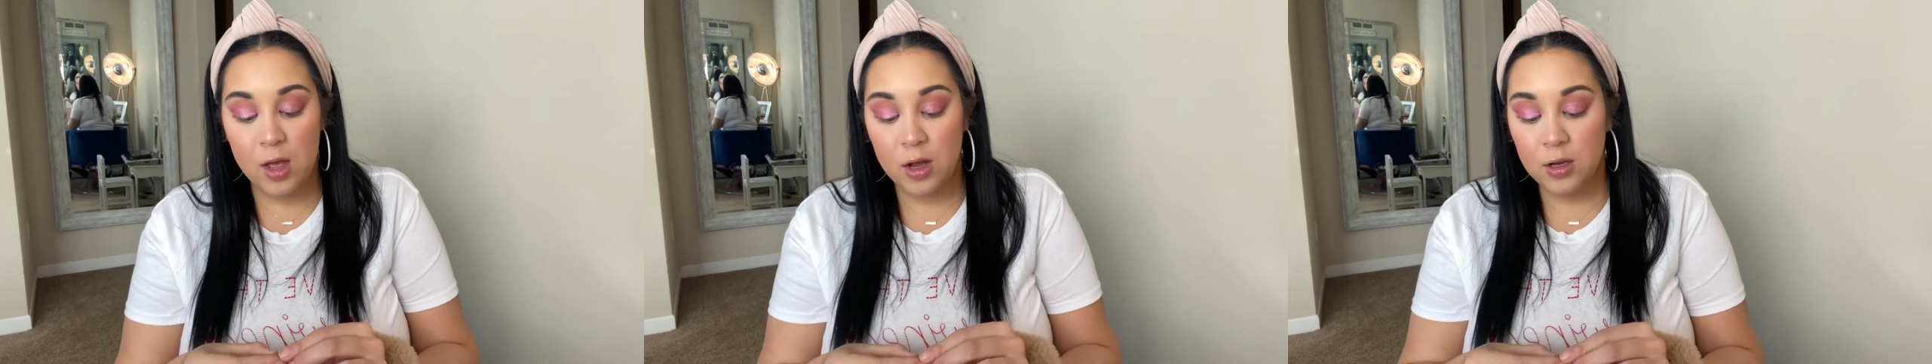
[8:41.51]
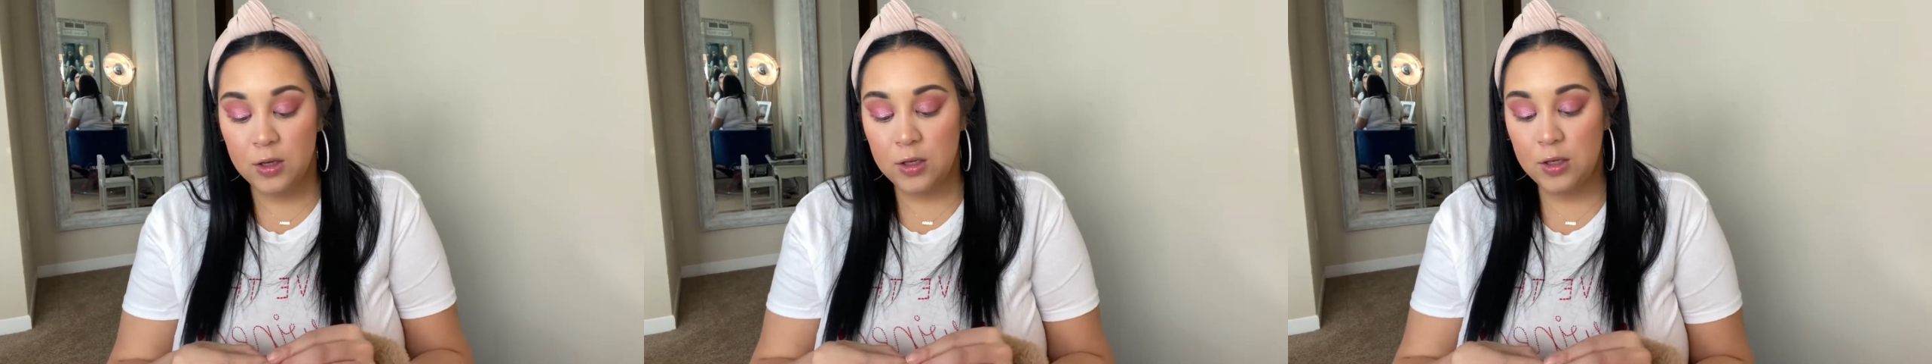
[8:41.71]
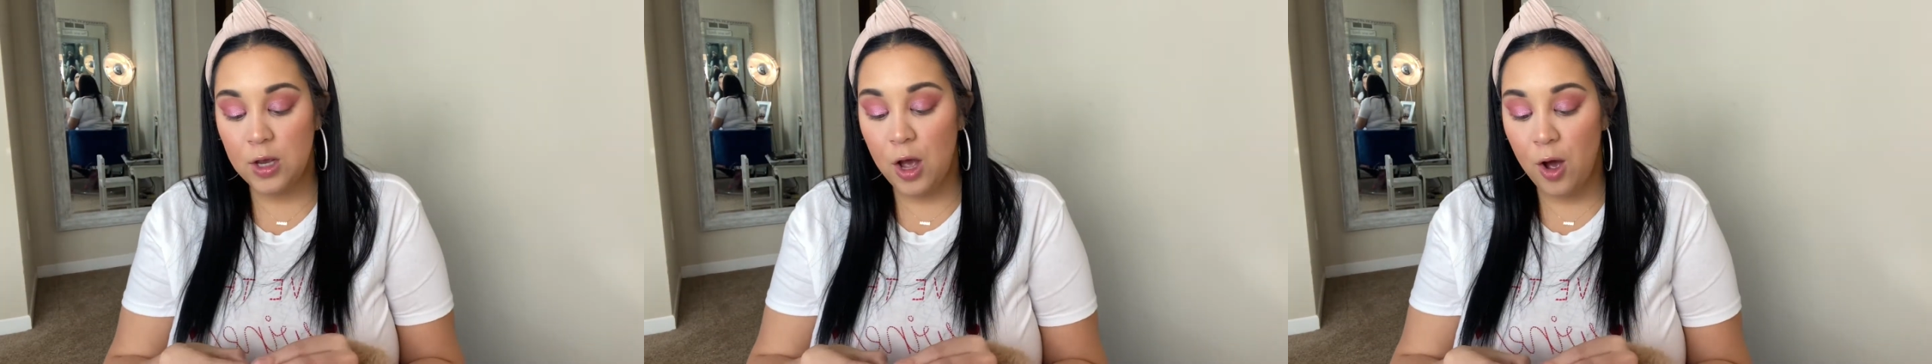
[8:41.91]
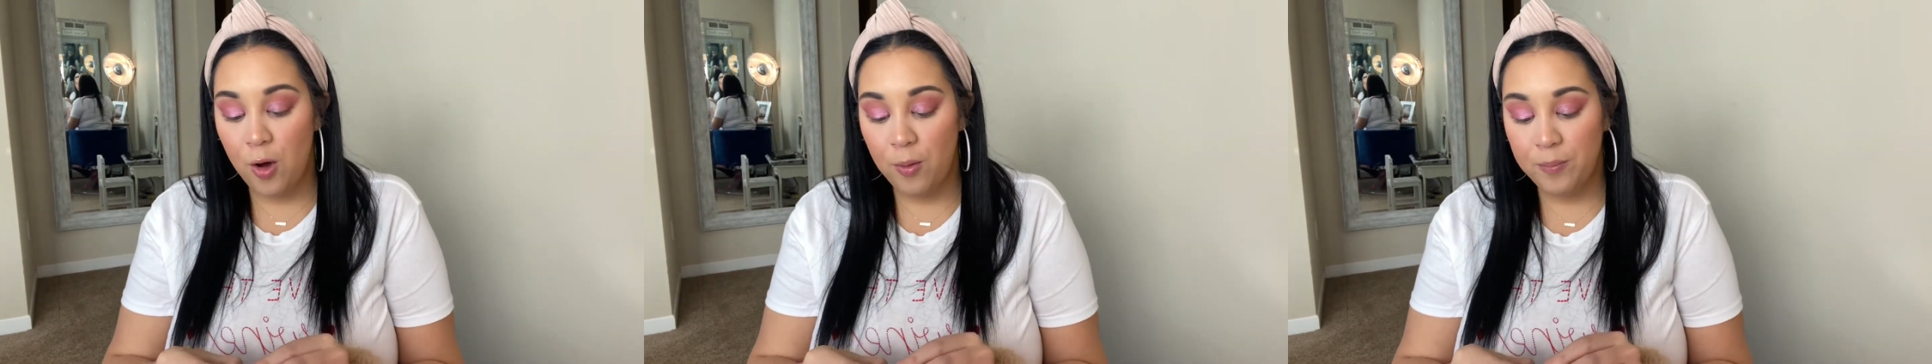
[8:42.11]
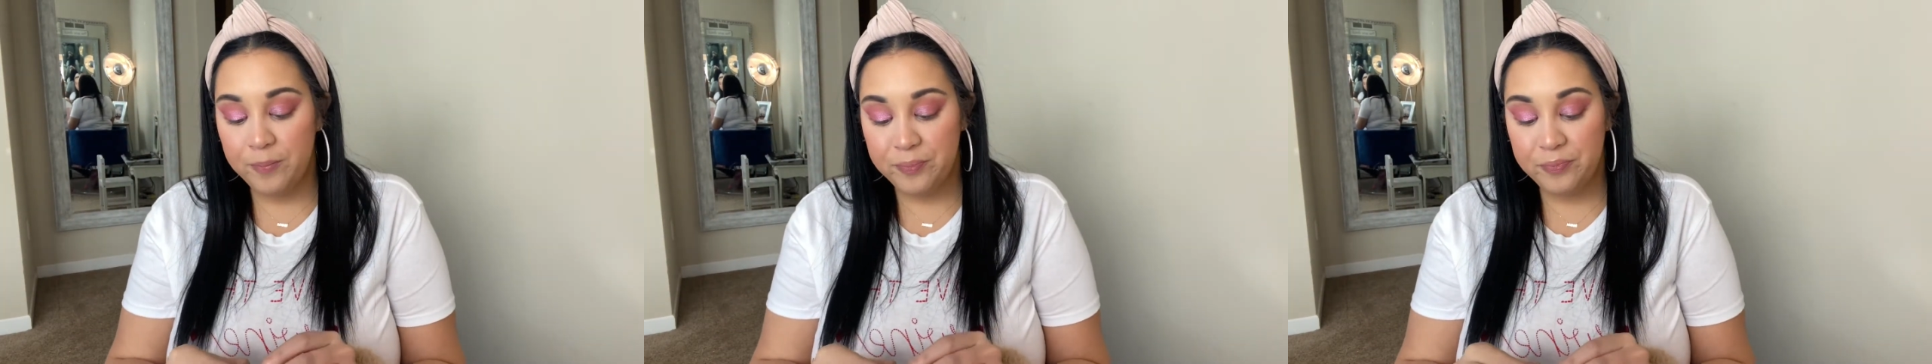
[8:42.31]

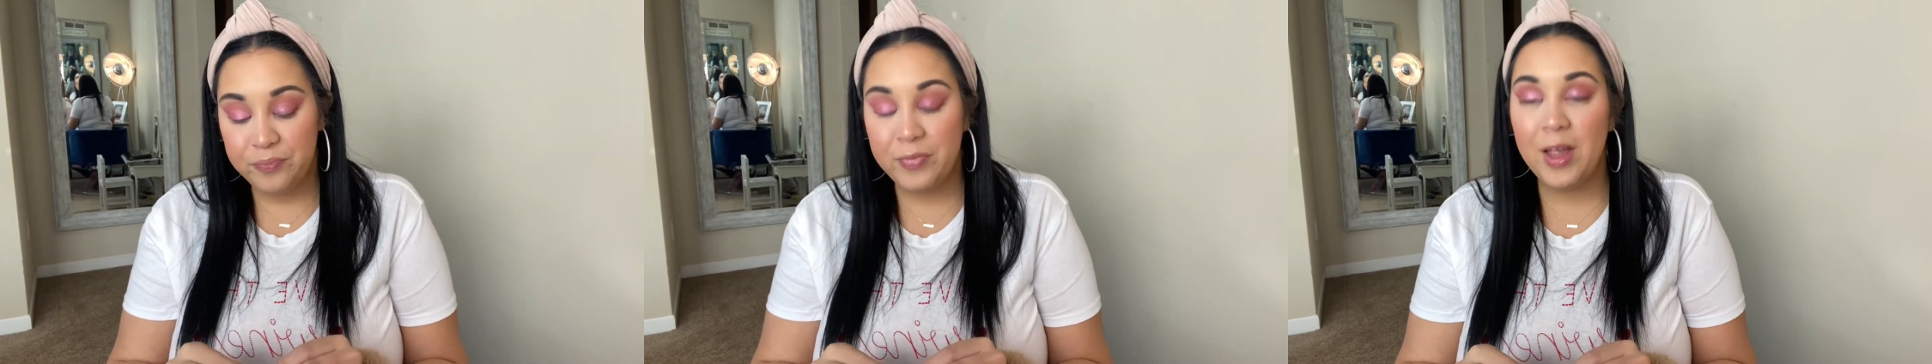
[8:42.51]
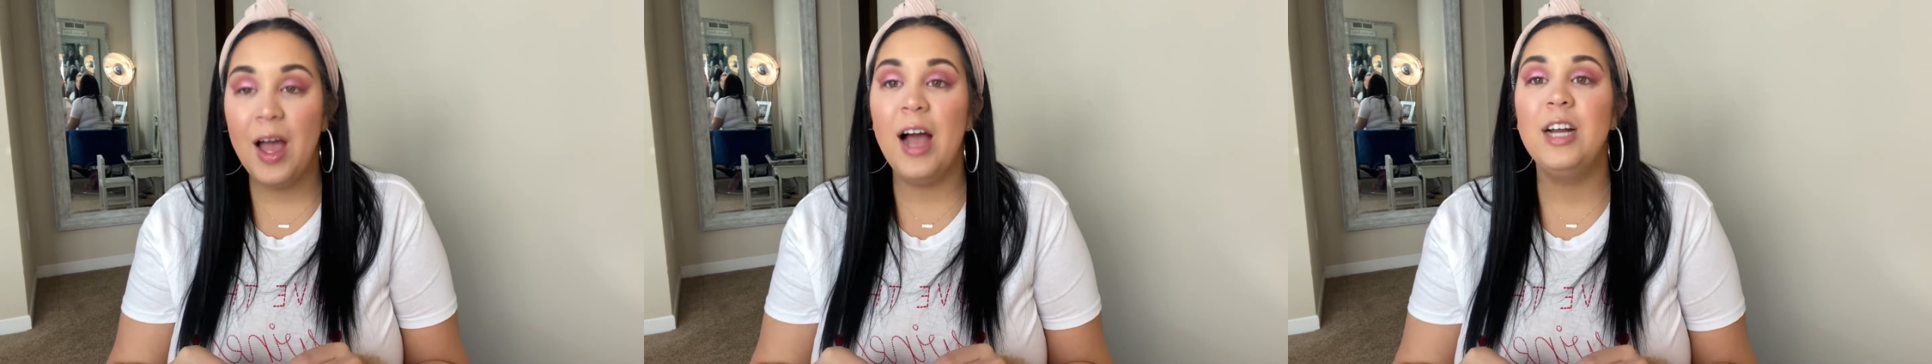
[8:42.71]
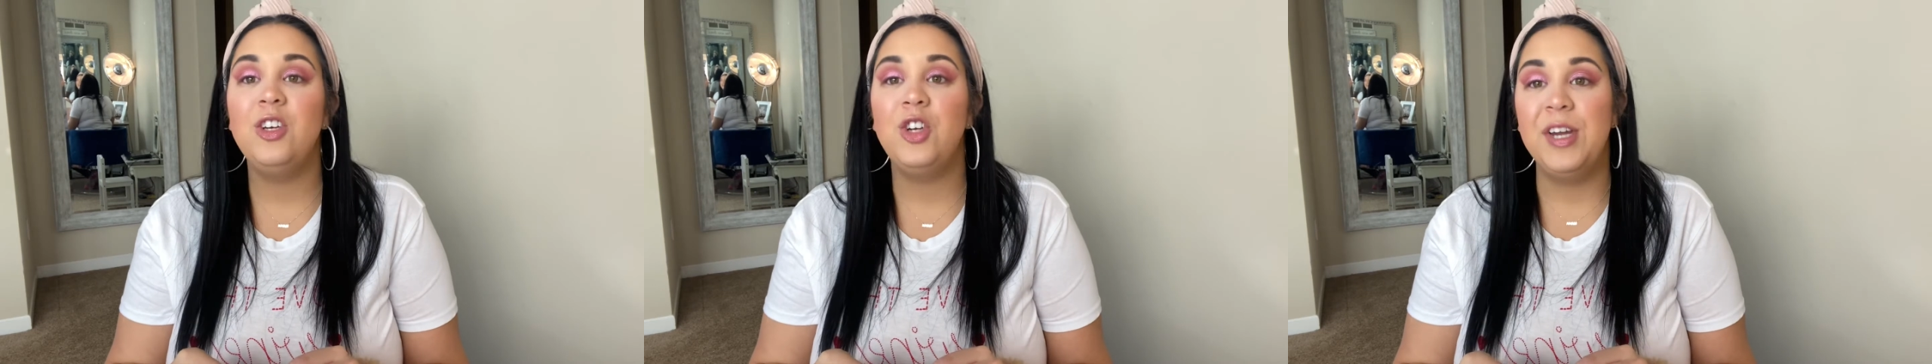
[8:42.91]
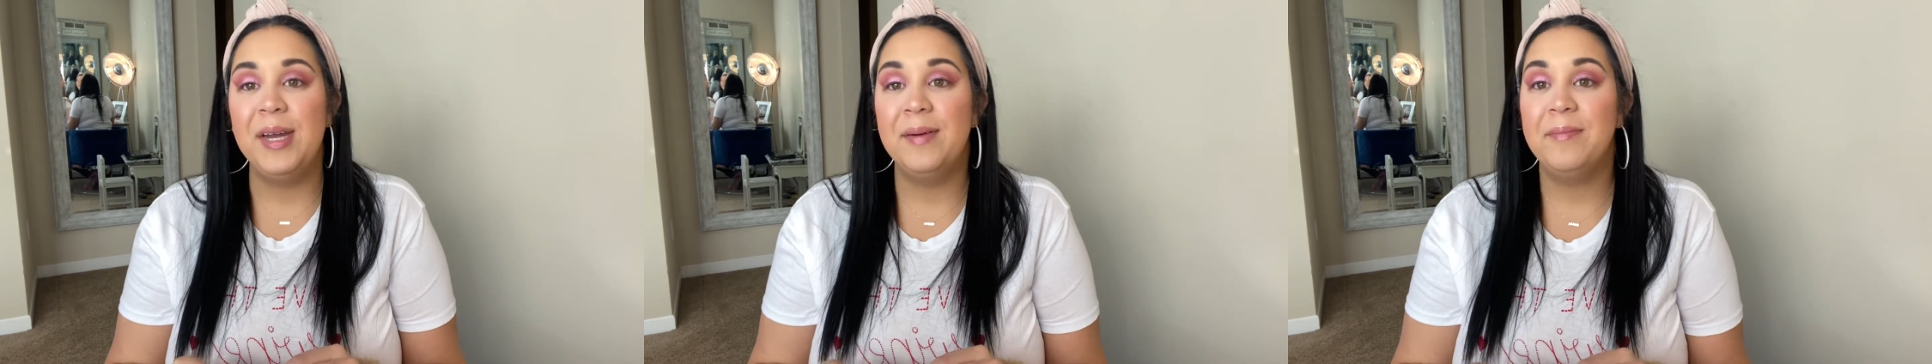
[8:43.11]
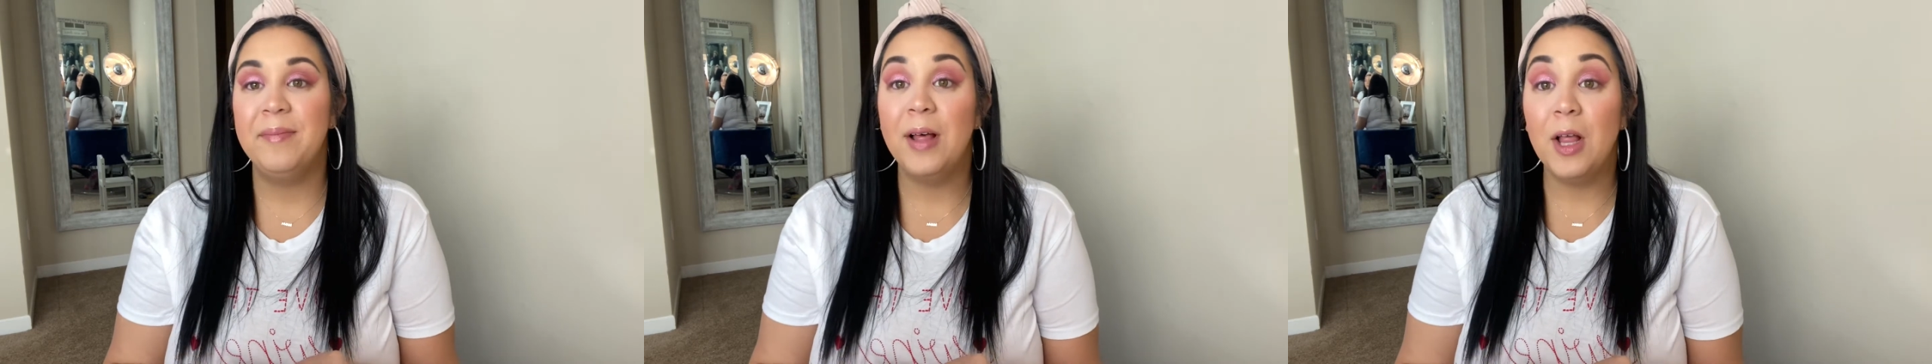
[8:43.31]
So I cheat
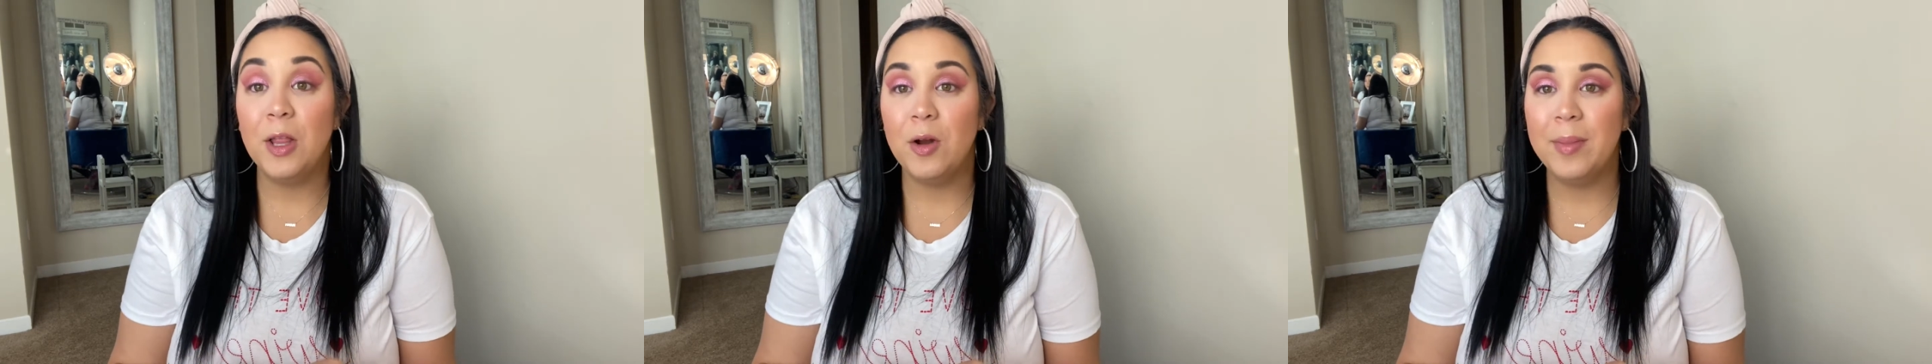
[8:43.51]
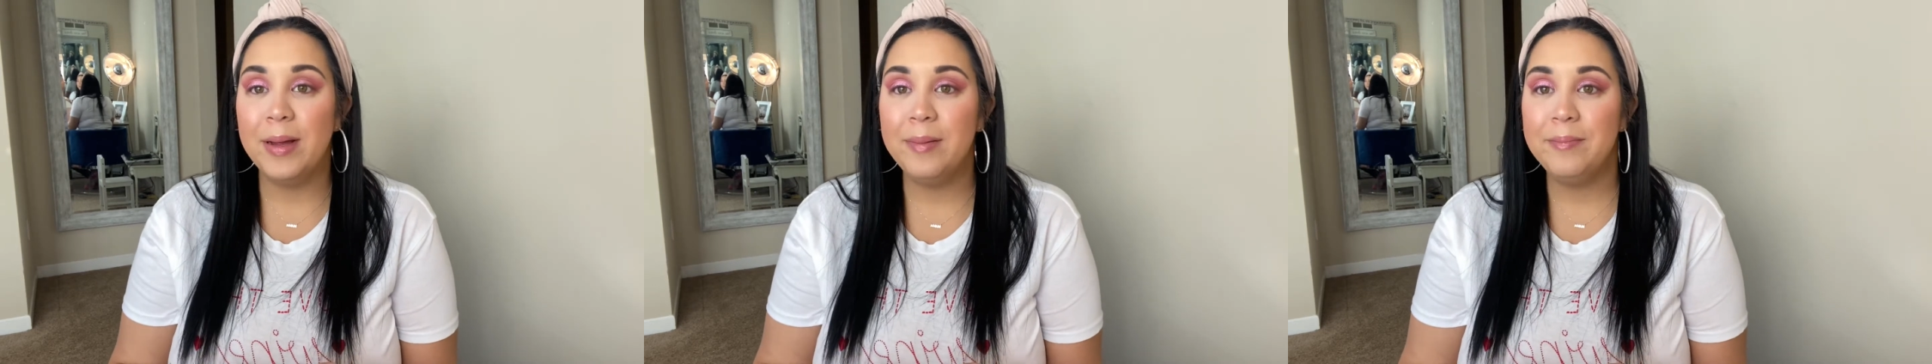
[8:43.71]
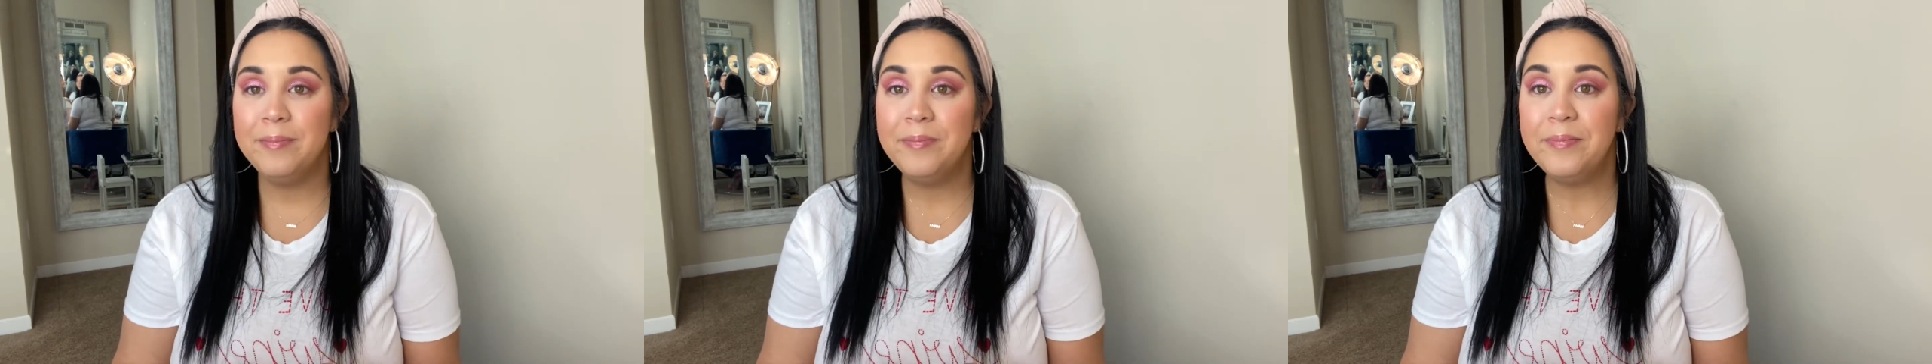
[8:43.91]
a little bit.